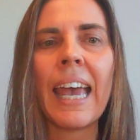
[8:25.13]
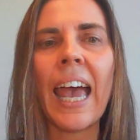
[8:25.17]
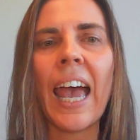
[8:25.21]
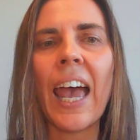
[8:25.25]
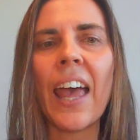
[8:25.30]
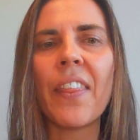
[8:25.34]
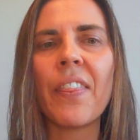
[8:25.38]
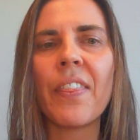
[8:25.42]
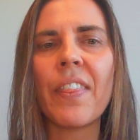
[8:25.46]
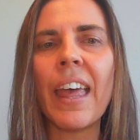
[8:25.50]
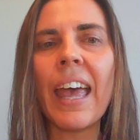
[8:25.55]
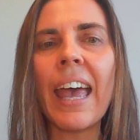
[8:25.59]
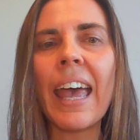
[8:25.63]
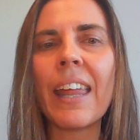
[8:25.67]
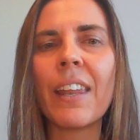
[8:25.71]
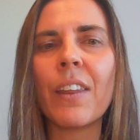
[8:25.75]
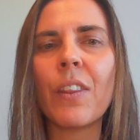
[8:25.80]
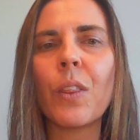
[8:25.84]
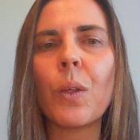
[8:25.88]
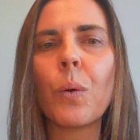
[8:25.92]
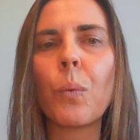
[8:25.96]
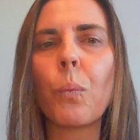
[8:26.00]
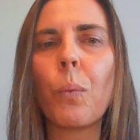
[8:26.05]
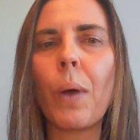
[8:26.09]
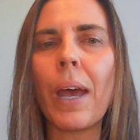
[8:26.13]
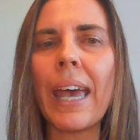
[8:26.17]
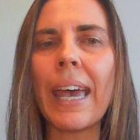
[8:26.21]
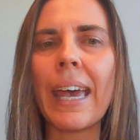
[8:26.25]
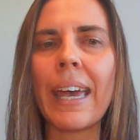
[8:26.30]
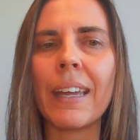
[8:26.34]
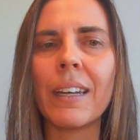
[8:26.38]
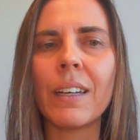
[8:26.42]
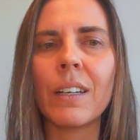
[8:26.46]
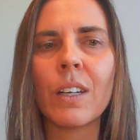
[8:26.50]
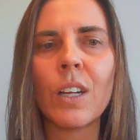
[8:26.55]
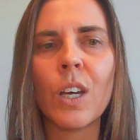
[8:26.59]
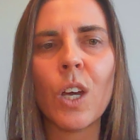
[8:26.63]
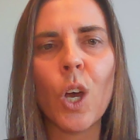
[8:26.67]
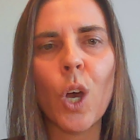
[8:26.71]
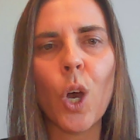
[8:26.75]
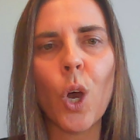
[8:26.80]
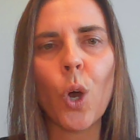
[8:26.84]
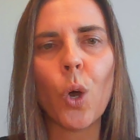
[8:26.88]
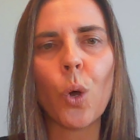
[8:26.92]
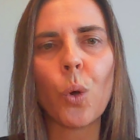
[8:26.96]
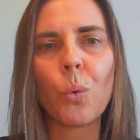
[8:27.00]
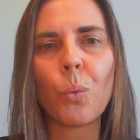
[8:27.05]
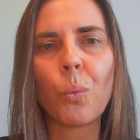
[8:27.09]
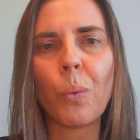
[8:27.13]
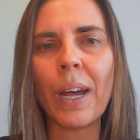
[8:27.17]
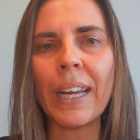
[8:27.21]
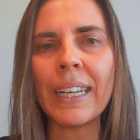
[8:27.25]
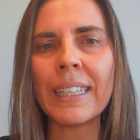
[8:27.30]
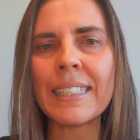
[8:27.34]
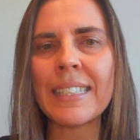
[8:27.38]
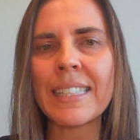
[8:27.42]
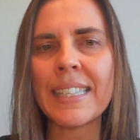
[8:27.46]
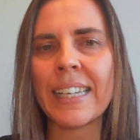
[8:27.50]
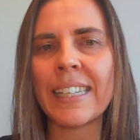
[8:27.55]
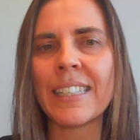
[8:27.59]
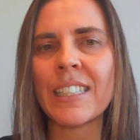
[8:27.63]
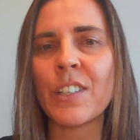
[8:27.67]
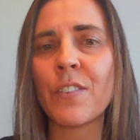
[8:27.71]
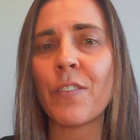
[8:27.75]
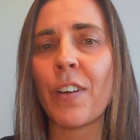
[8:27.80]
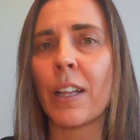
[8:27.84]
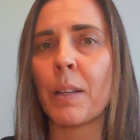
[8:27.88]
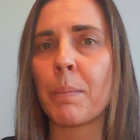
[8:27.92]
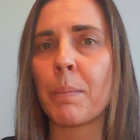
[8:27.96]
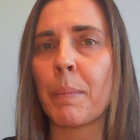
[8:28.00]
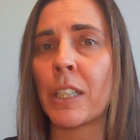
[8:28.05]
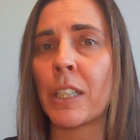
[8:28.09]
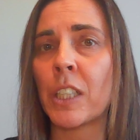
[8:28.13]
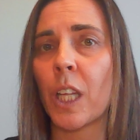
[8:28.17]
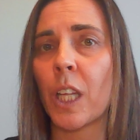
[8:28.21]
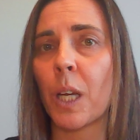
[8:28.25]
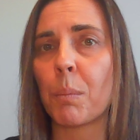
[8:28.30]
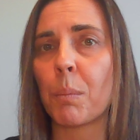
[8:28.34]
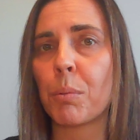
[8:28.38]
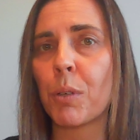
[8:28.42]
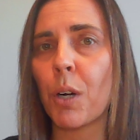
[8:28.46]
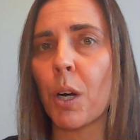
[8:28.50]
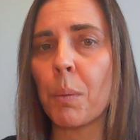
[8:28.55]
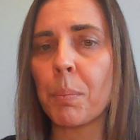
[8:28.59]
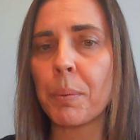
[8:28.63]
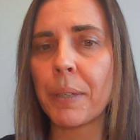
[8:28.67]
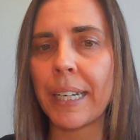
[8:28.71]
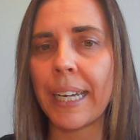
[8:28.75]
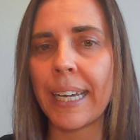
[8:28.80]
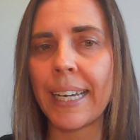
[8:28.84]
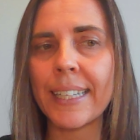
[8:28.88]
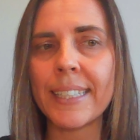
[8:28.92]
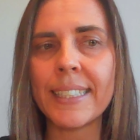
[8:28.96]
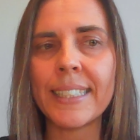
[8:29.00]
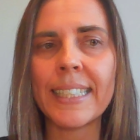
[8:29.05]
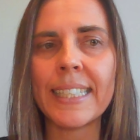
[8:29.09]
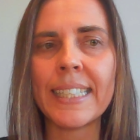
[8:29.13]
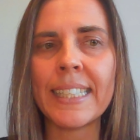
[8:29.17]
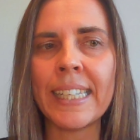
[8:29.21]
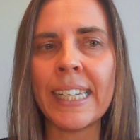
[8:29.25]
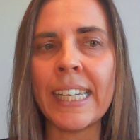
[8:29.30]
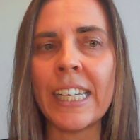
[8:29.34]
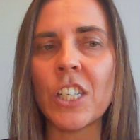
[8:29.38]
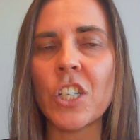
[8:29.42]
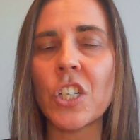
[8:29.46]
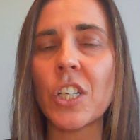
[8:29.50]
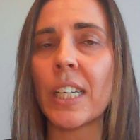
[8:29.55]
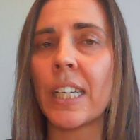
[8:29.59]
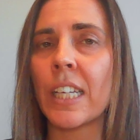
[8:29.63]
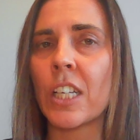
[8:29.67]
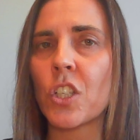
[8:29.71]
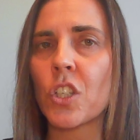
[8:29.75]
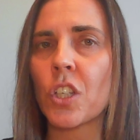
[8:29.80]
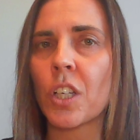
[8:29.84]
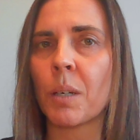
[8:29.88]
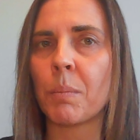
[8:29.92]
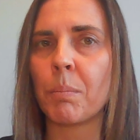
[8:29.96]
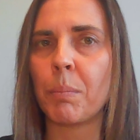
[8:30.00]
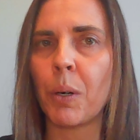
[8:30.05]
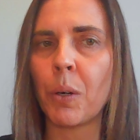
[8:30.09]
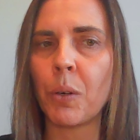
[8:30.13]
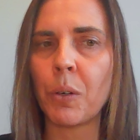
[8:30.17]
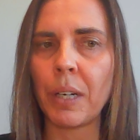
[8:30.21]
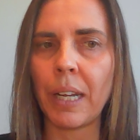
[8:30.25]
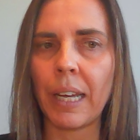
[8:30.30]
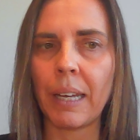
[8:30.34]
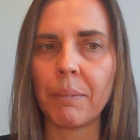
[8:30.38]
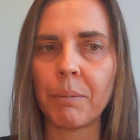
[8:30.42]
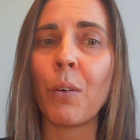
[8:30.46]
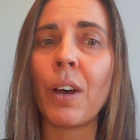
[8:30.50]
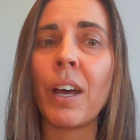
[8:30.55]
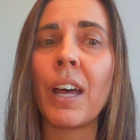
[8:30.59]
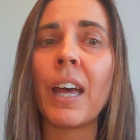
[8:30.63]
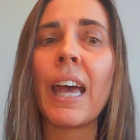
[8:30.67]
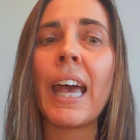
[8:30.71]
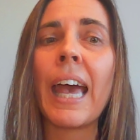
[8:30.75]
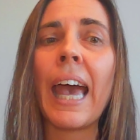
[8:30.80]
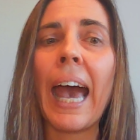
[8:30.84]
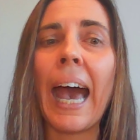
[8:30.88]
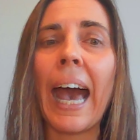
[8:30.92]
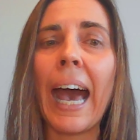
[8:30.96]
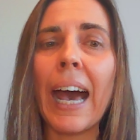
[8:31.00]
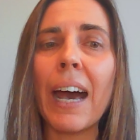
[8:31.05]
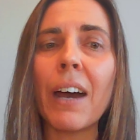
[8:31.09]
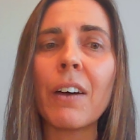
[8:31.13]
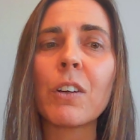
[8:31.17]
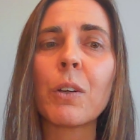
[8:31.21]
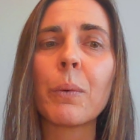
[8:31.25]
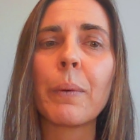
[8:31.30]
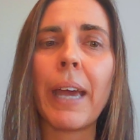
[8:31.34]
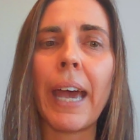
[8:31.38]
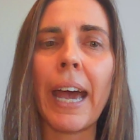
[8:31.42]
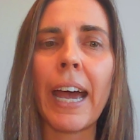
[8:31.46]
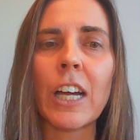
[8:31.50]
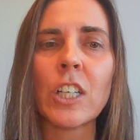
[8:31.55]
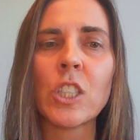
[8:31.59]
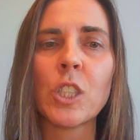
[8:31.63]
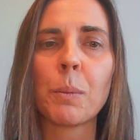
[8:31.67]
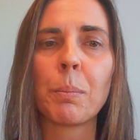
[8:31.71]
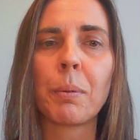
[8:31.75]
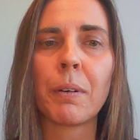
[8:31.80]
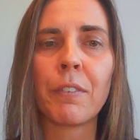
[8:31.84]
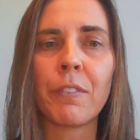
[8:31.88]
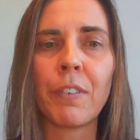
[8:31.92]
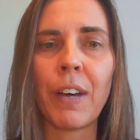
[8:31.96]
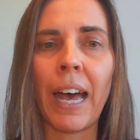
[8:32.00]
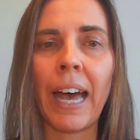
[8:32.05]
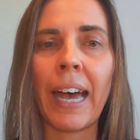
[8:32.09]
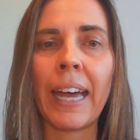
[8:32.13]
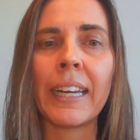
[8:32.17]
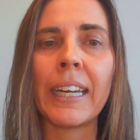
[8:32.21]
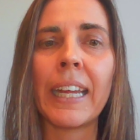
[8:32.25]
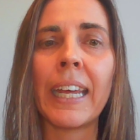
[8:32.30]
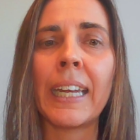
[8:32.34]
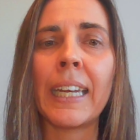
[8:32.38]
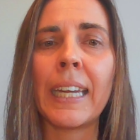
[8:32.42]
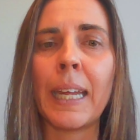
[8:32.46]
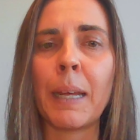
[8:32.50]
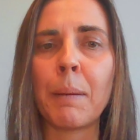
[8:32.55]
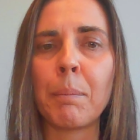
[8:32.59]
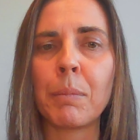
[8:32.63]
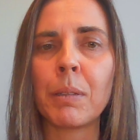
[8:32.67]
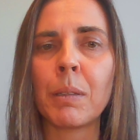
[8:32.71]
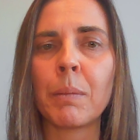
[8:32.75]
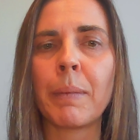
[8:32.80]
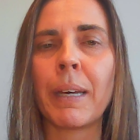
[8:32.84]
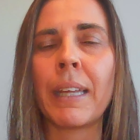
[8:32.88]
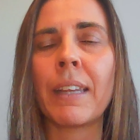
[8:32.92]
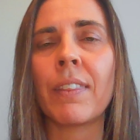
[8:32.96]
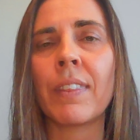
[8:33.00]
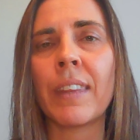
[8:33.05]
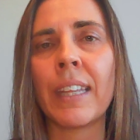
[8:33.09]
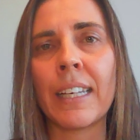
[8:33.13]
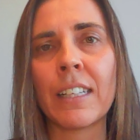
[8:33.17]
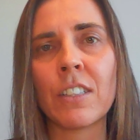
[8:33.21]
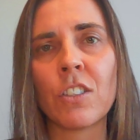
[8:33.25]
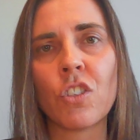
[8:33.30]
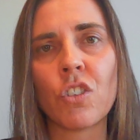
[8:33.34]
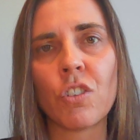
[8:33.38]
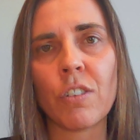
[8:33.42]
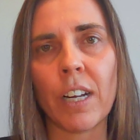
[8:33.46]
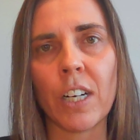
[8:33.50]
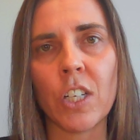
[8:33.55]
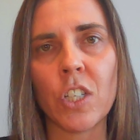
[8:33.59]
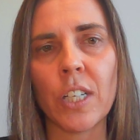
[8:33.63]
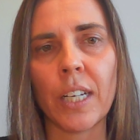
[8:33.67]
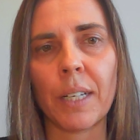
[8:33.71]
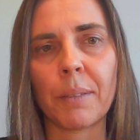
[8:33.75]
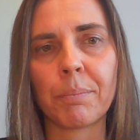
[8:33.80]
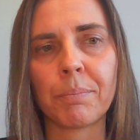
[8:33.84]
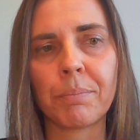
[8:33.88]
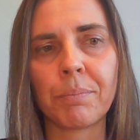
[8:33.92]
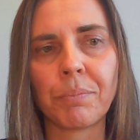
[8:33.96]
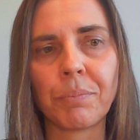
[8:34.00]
And then the when. When is it developmentally appropriate to teach each component? How do we actually provide and implement the instruction?